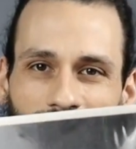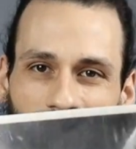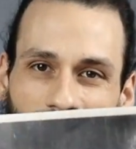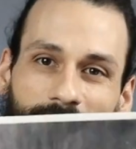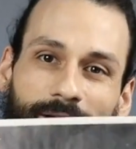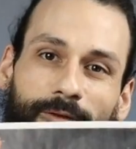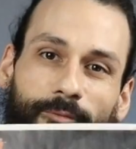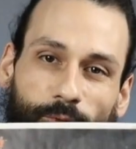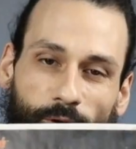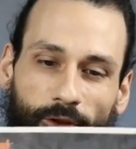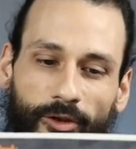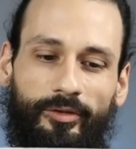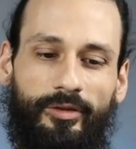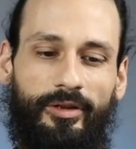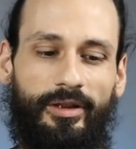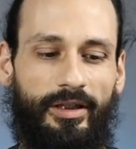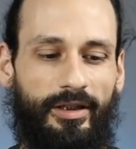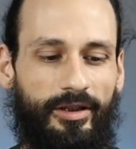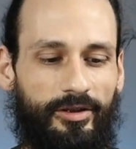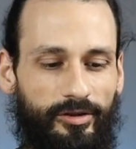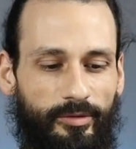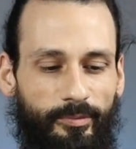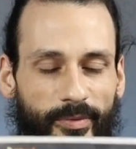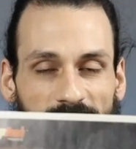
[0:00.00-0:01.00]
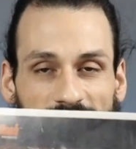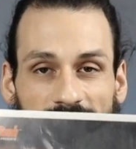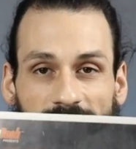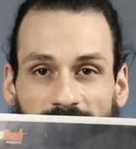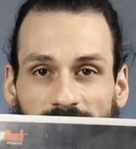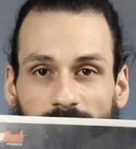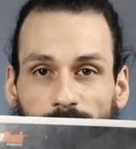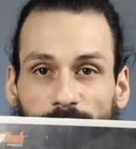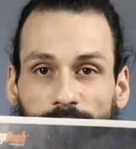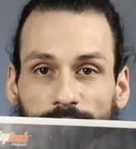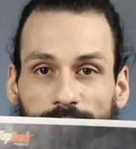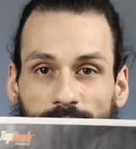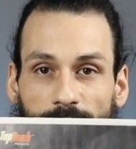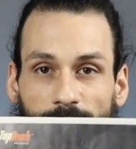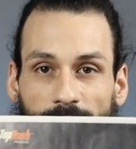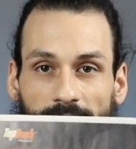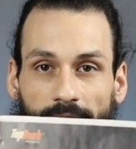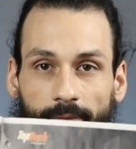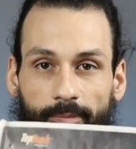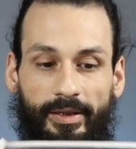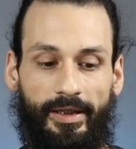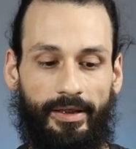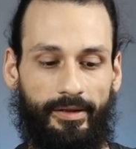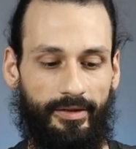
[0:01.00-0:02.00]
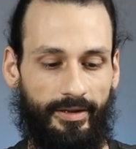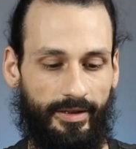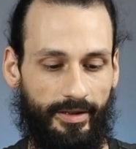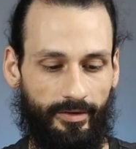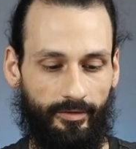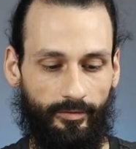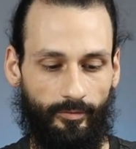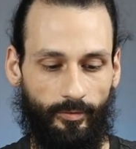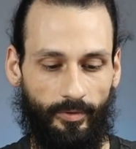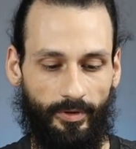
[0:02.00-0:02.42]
Yeah, well, so basically a booster pack back then